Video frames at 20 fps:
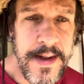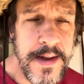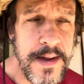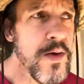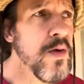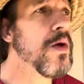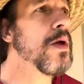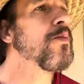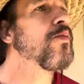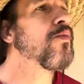
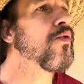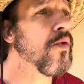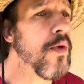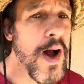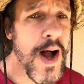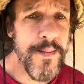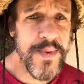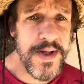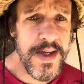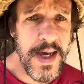You can
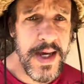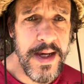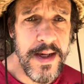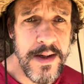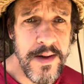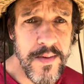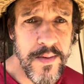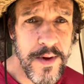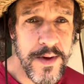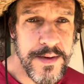propagate
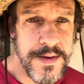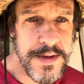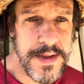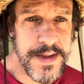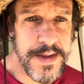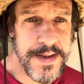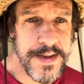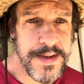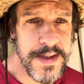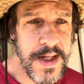your
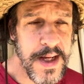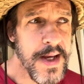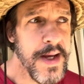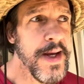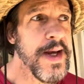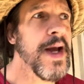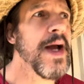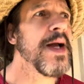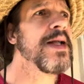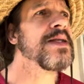roses
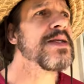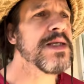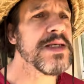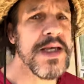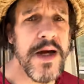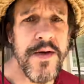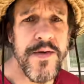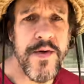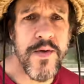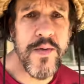and
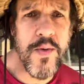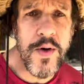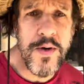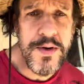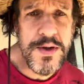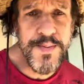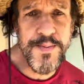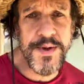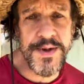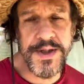sell the
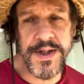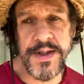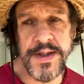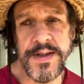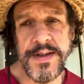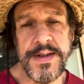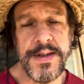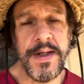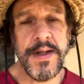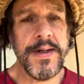rose
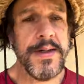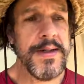bushes.